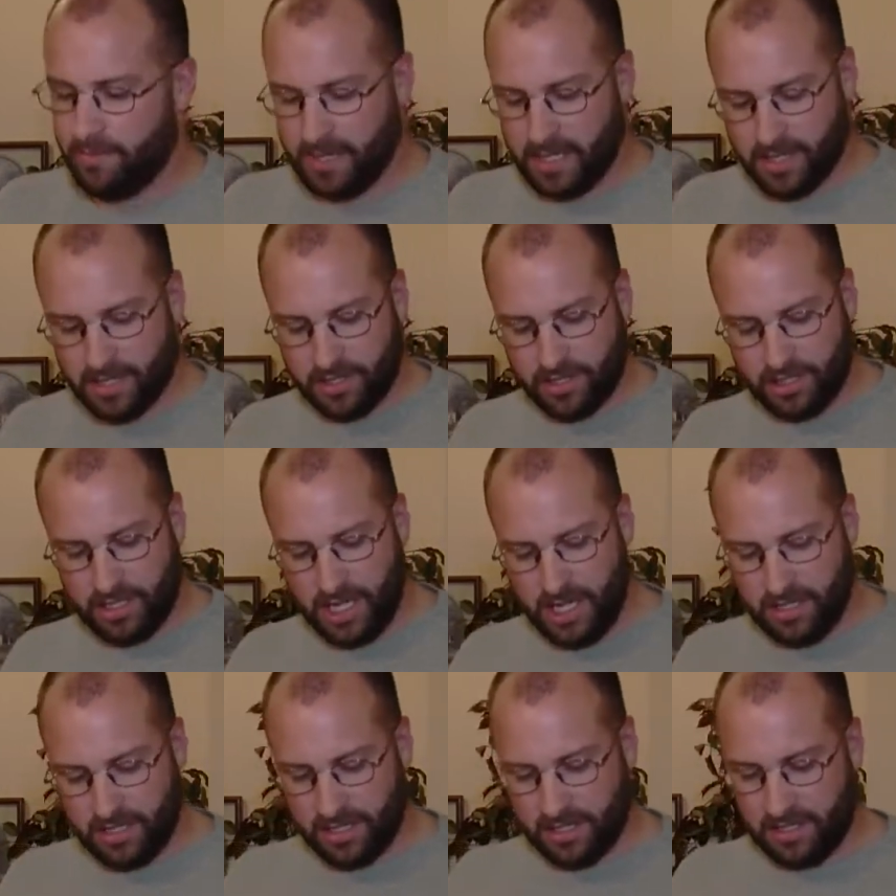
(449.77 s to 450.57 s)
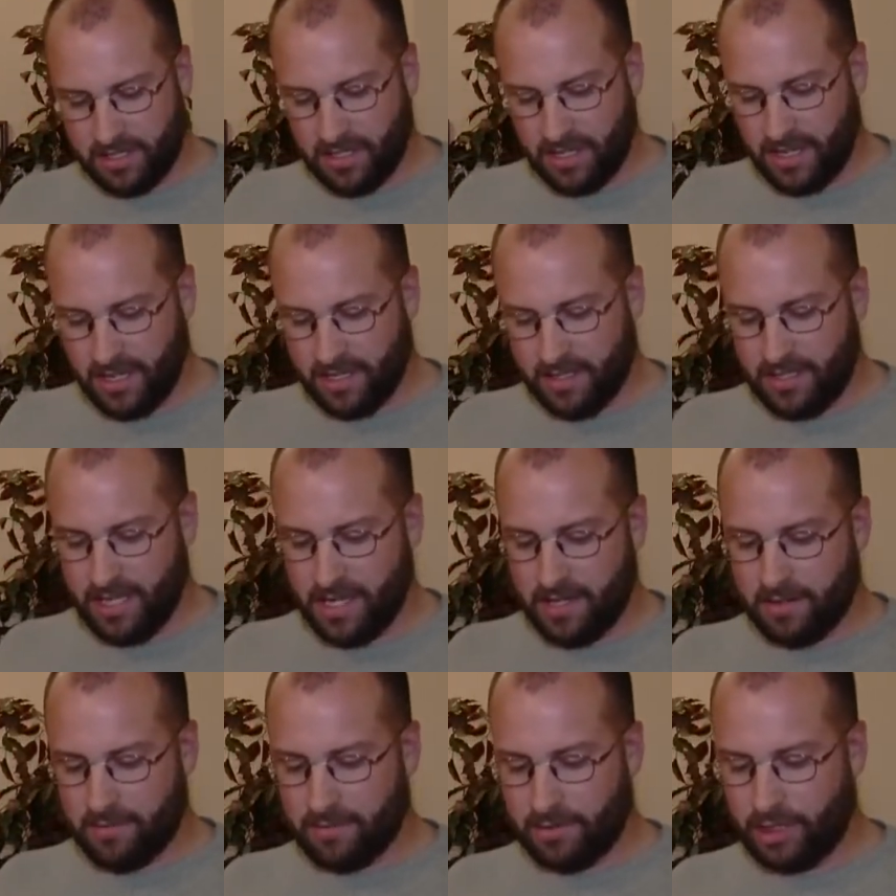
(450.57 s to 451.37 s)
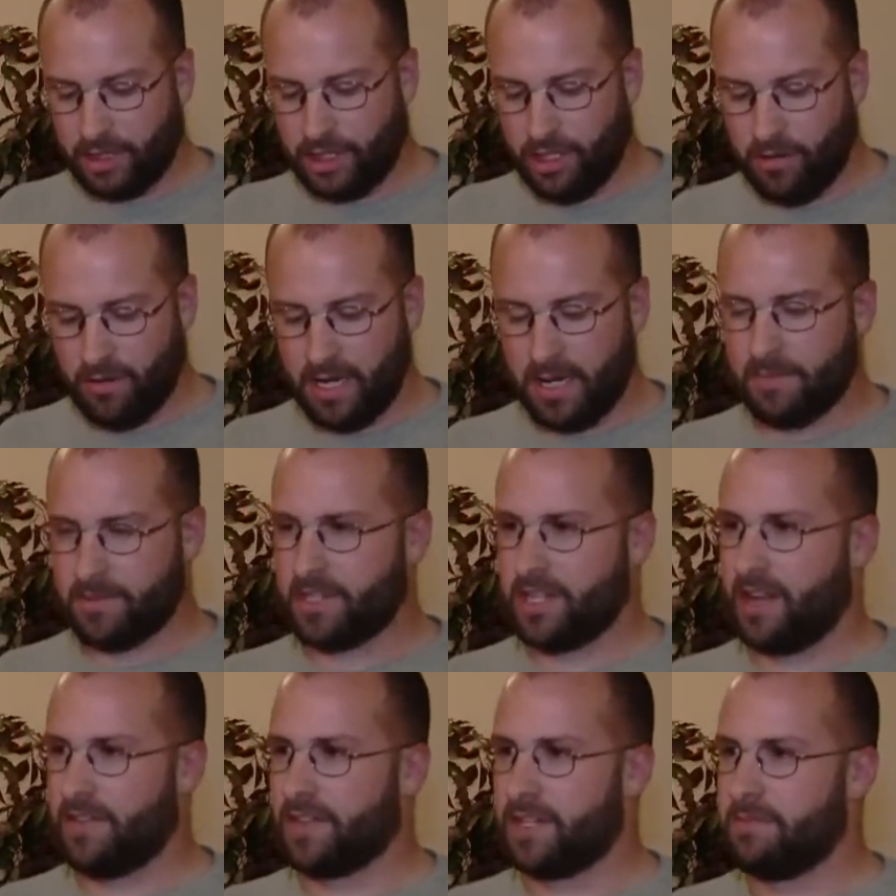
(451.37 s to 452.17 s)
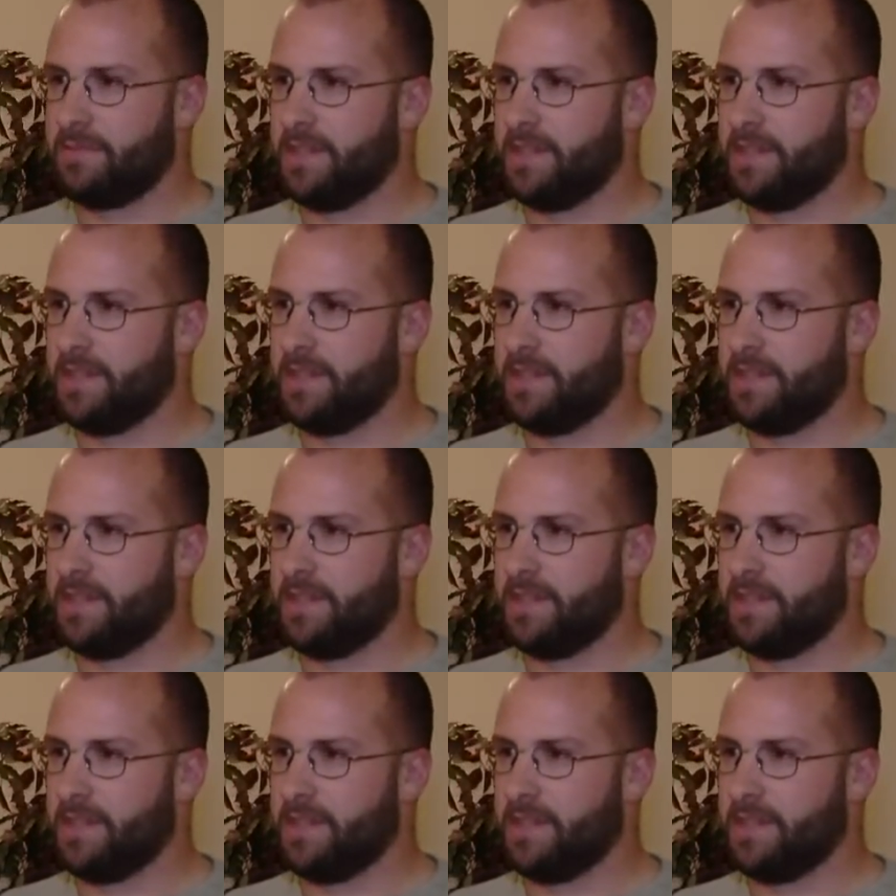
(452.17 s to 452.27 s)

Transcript: Because Jesus didn't show himself